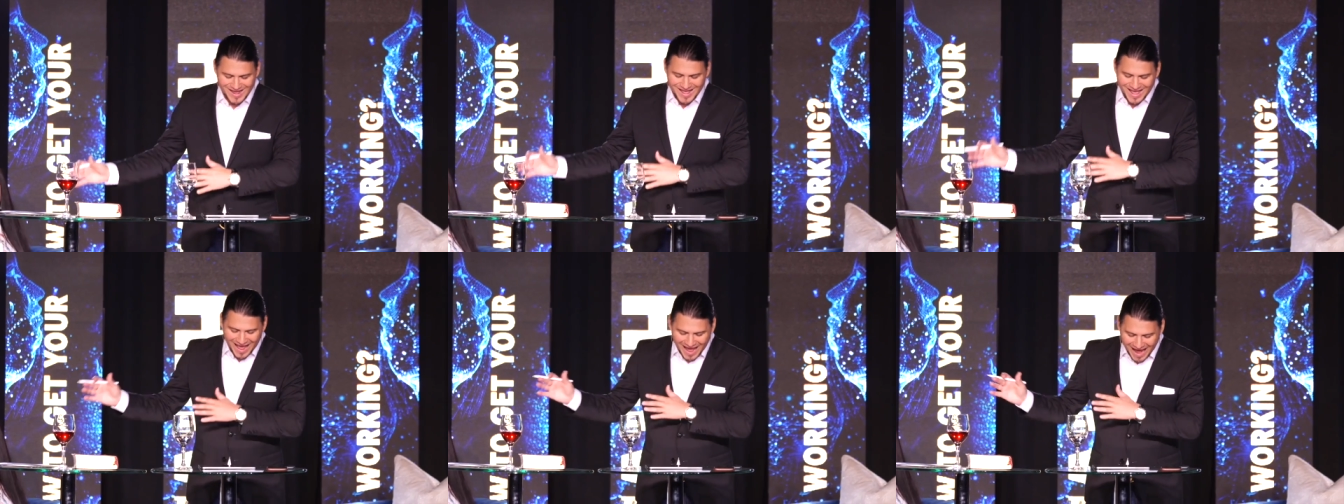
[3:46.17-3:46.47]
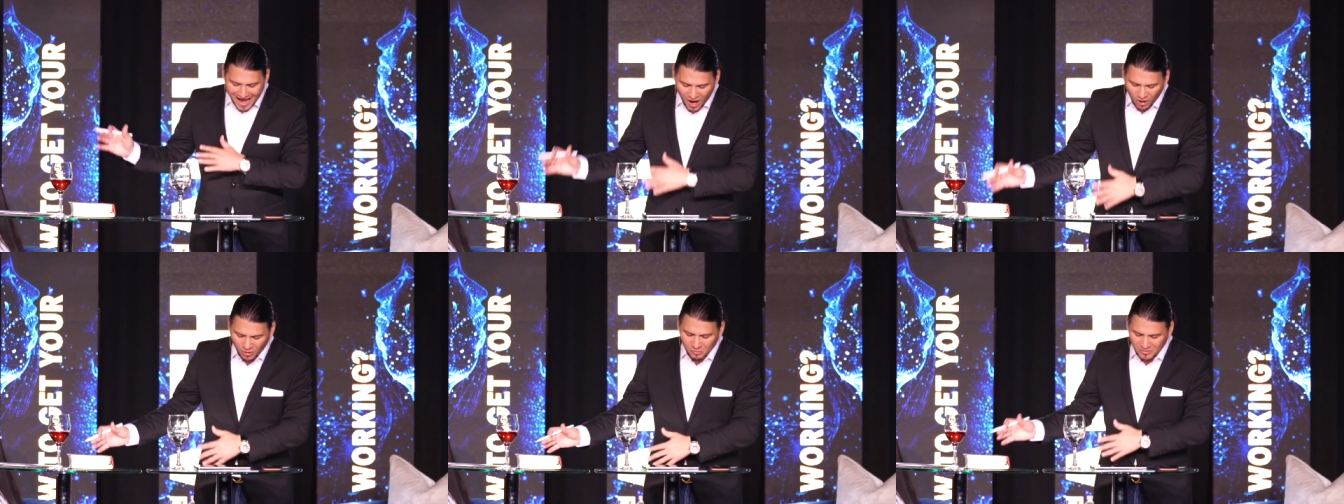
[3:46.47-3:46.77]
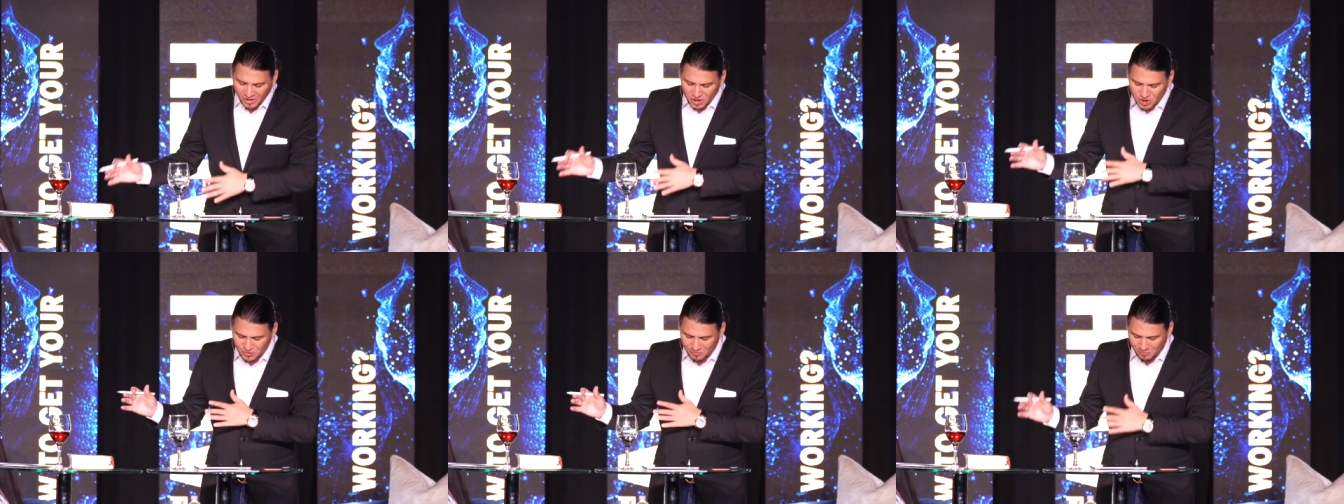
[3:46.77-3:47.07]
how
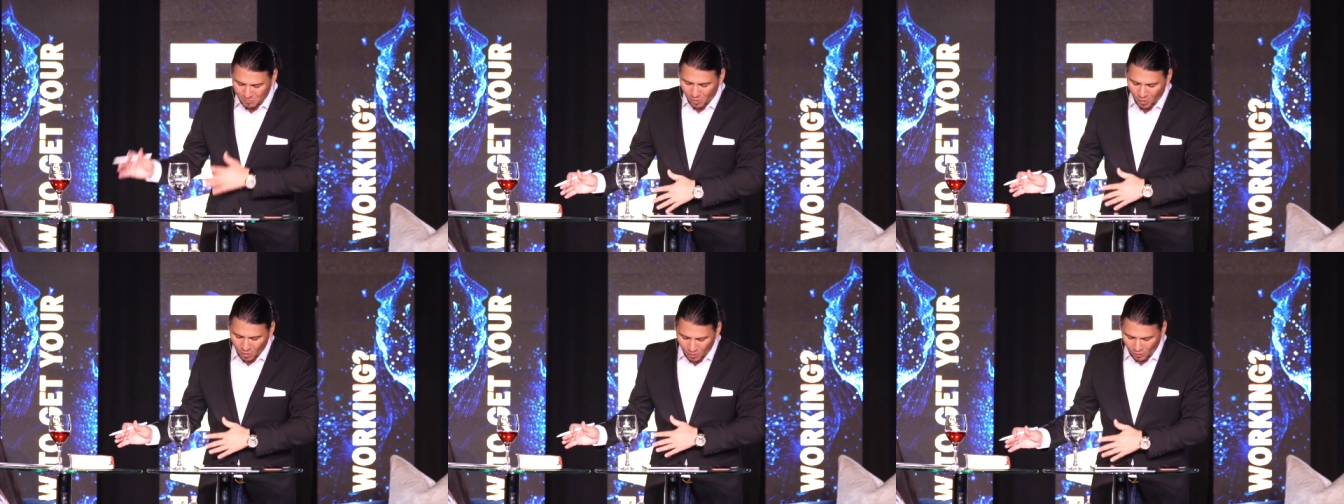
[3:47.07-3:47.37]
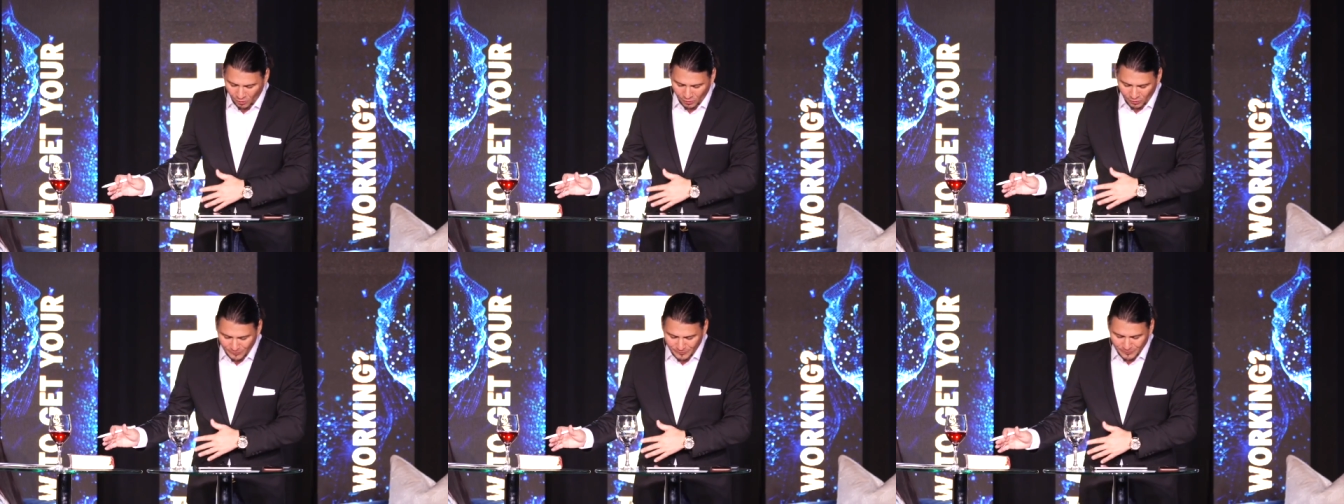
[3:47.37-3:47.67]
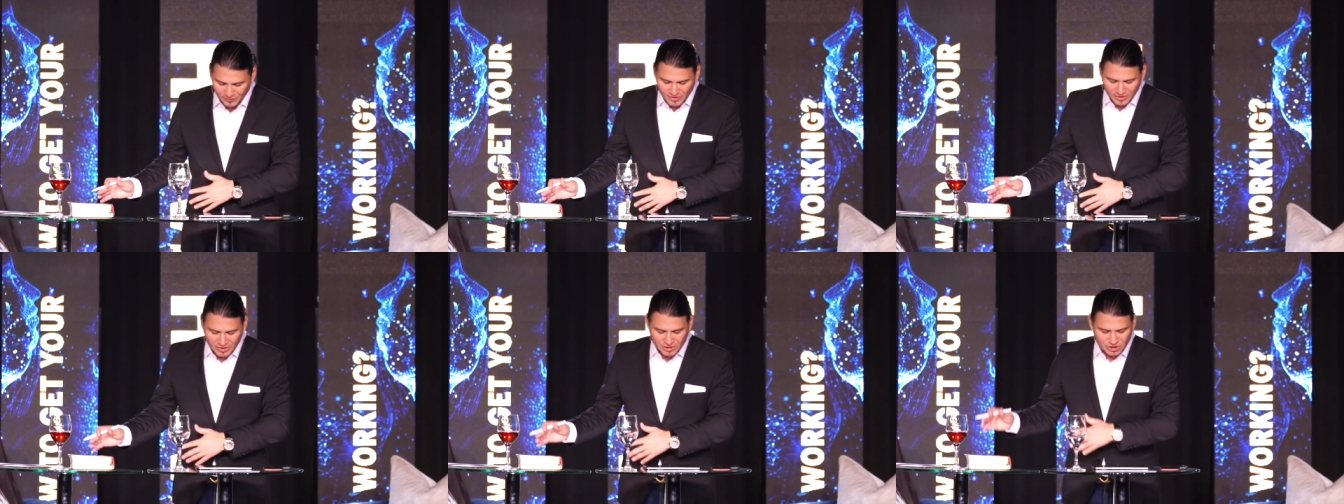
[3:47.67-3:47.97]
much more
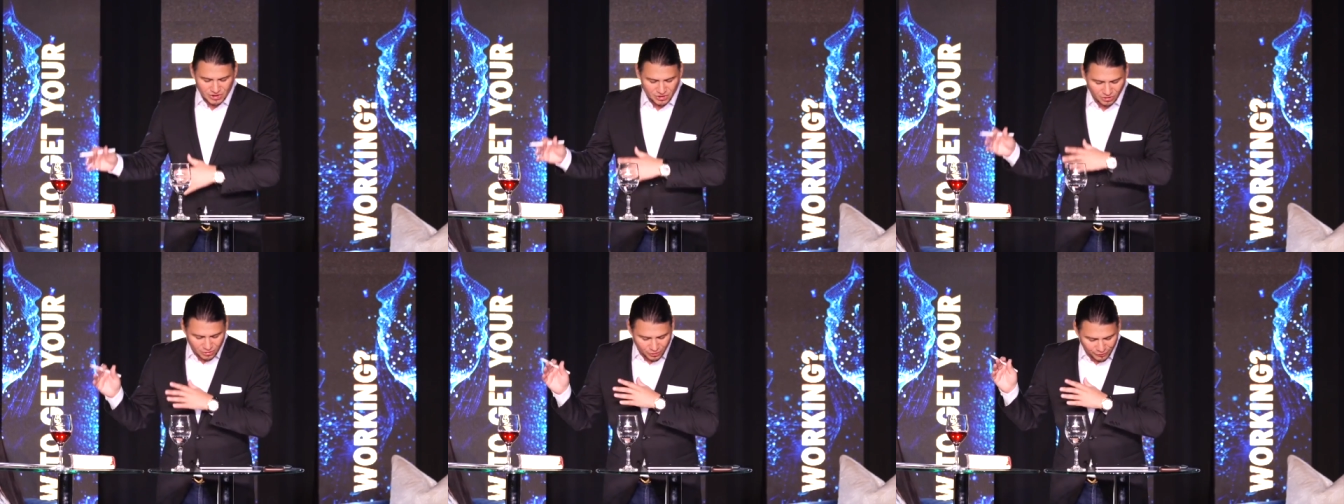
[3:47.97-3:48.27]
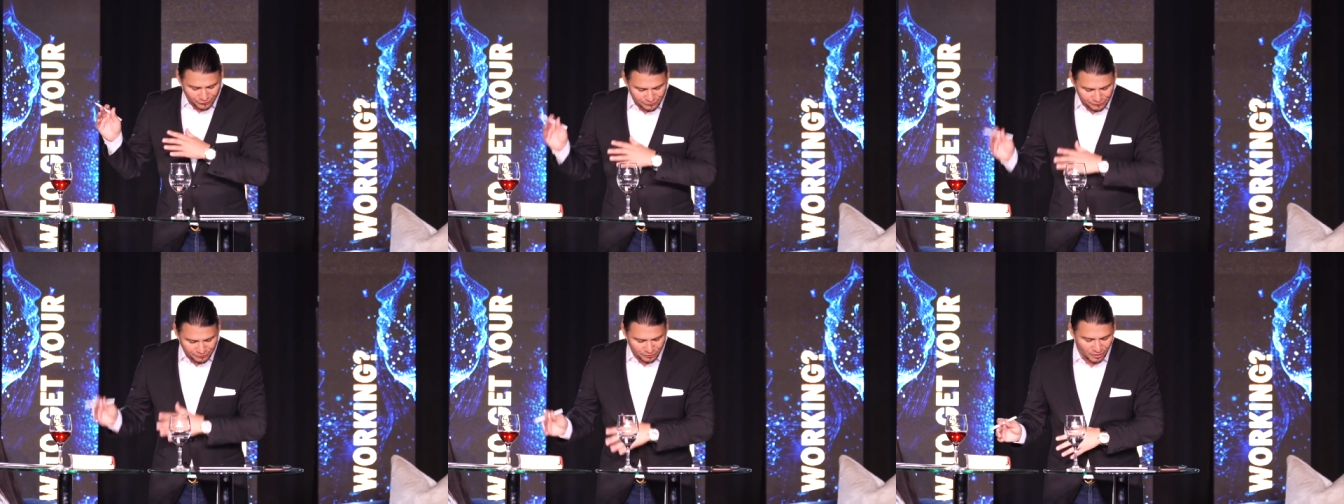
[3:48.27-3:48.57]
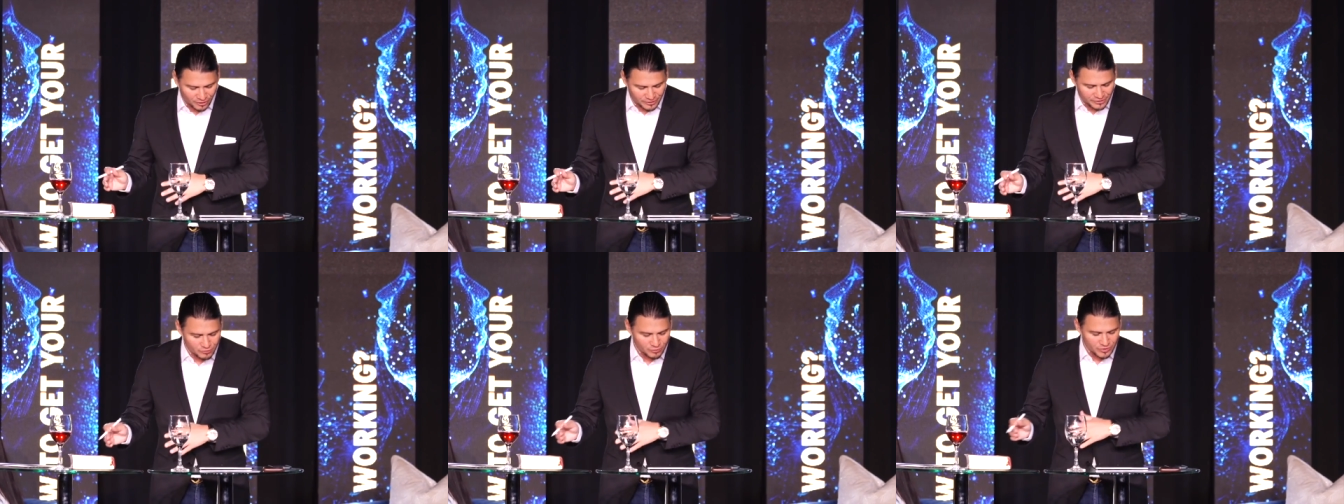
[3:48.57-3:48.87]
shall your
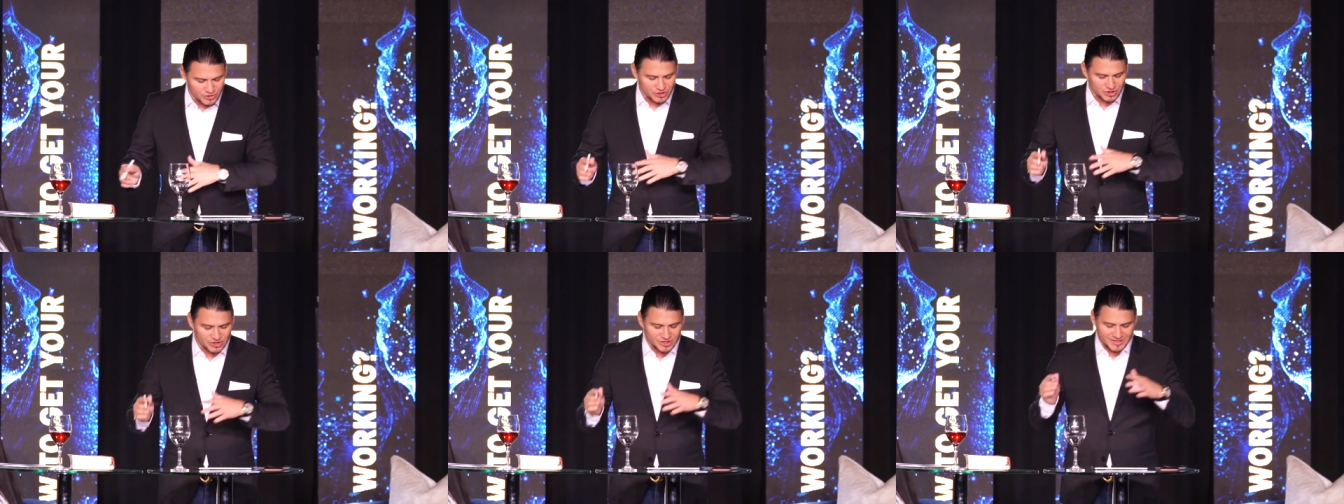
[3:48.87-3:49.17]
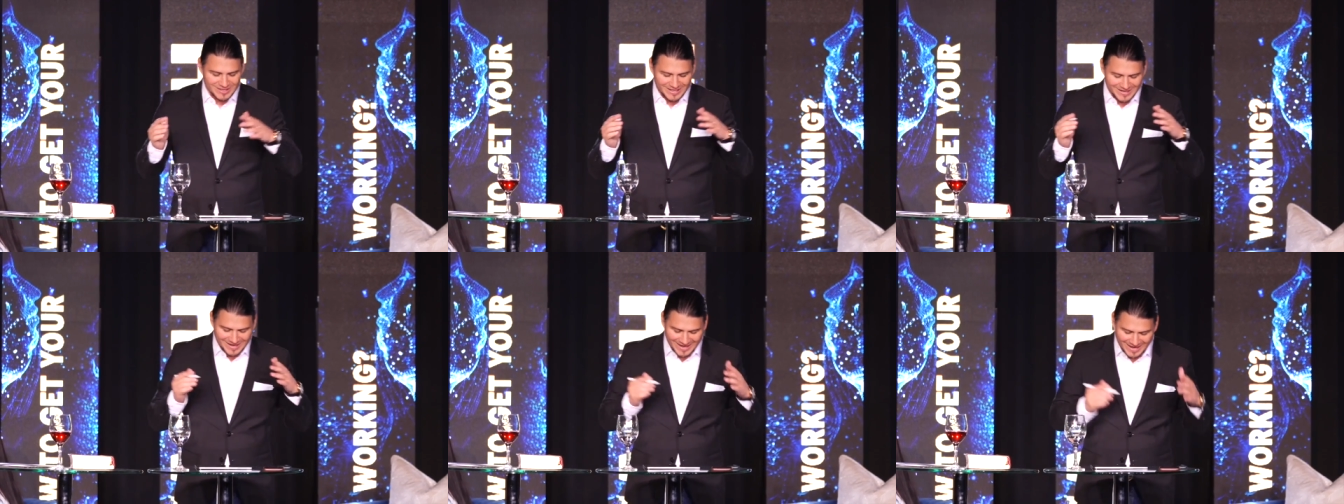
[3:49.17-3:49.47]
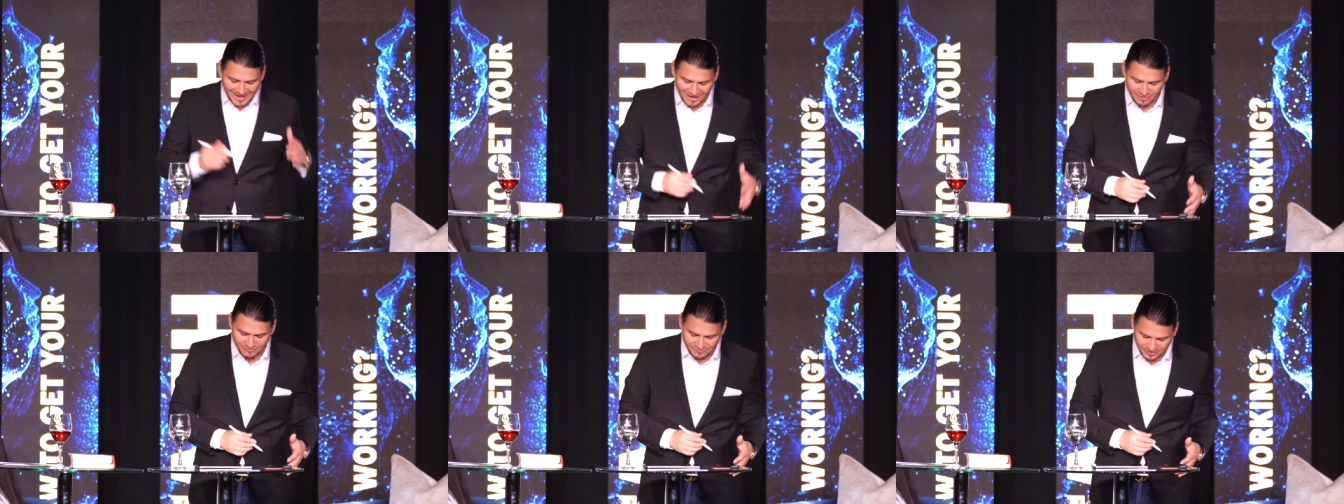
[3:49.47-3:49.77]
Father which is in
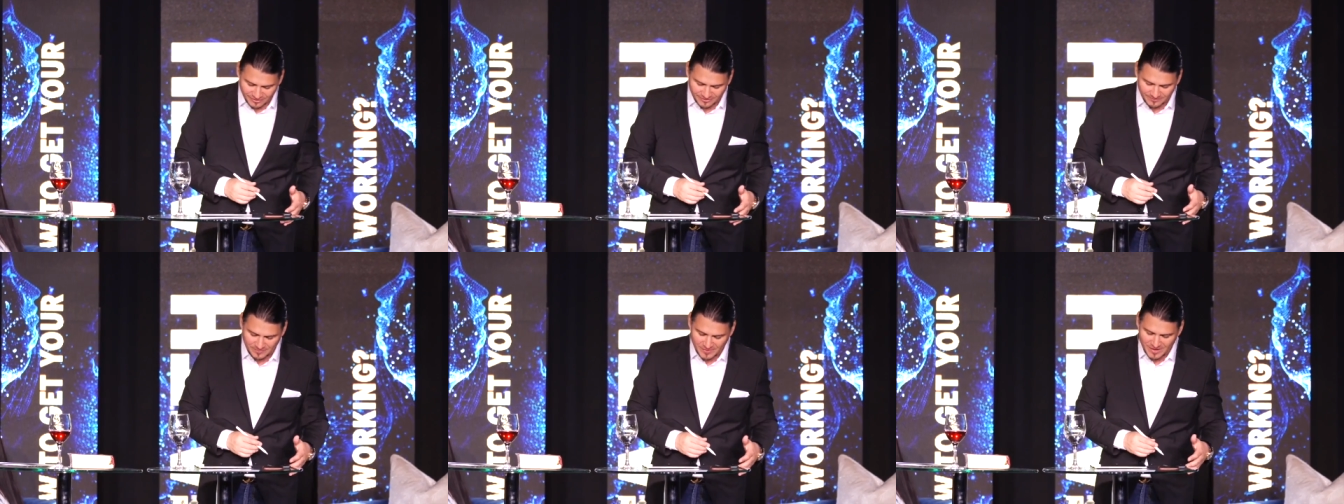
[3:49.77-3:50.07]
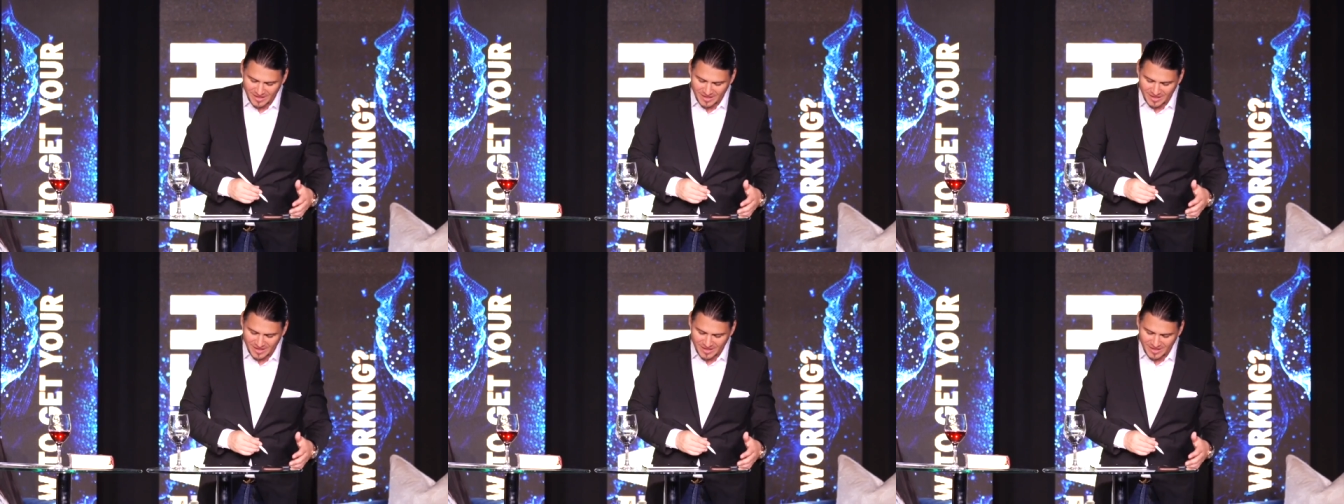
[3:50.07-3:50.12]
heaven